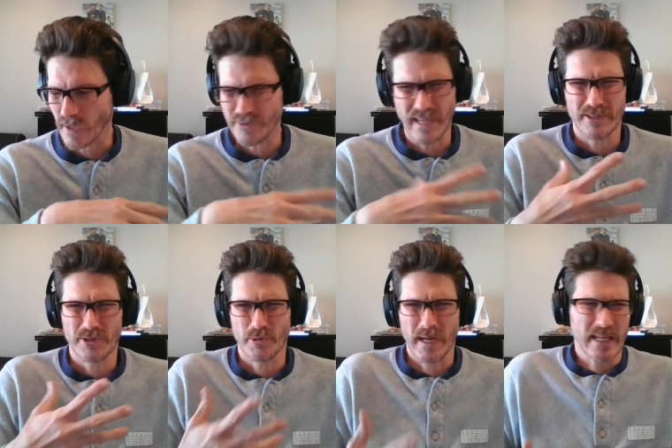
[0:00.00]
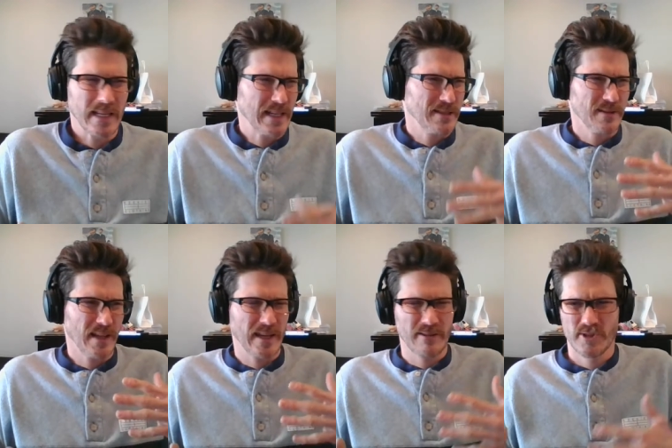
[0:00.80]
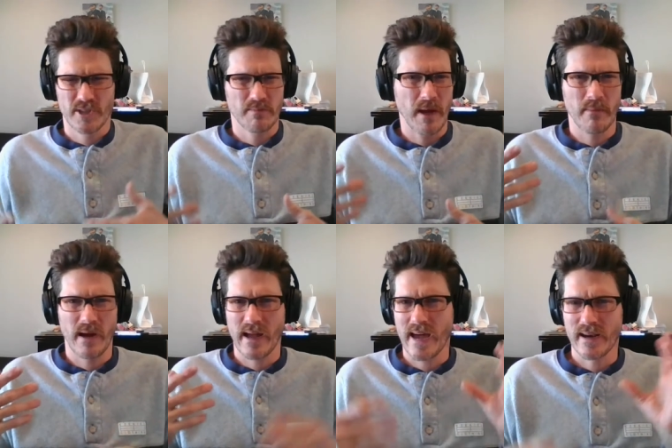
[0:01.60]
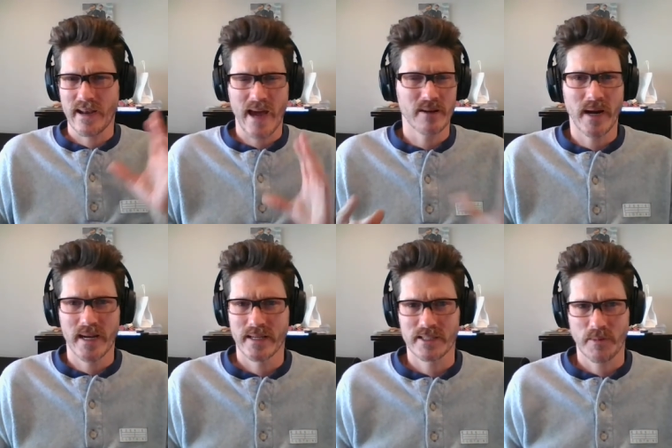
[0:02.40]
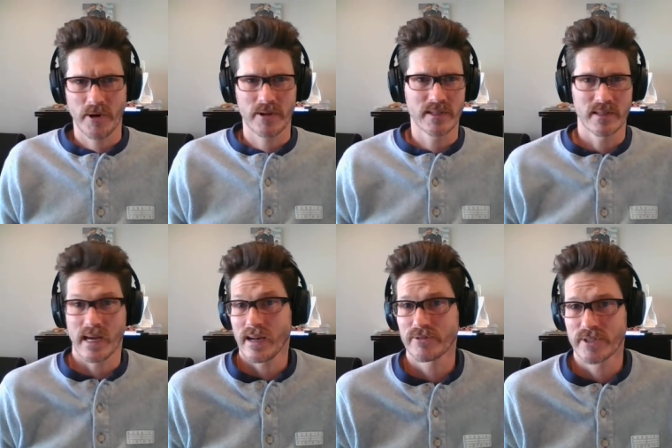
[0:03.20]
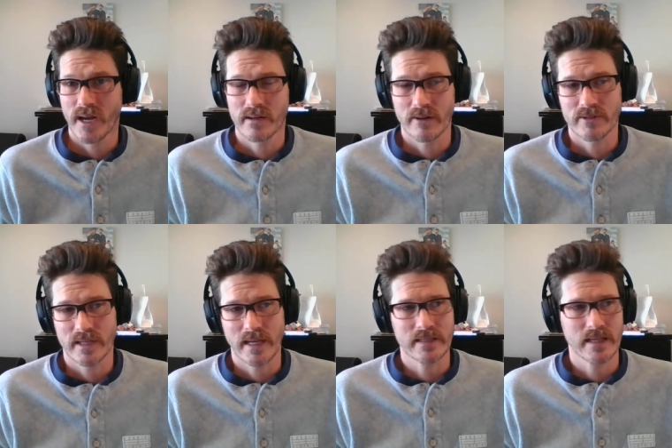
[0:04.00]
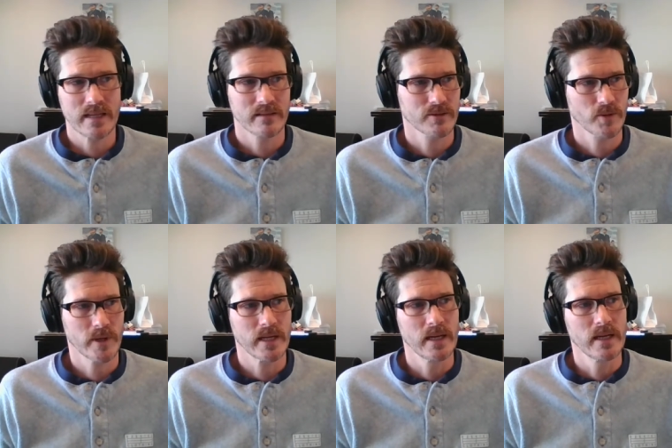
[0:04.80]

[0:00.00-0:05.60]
I was like sweating and like it was just my I had an out of body experience, and, and I was young. I was like 19, 20.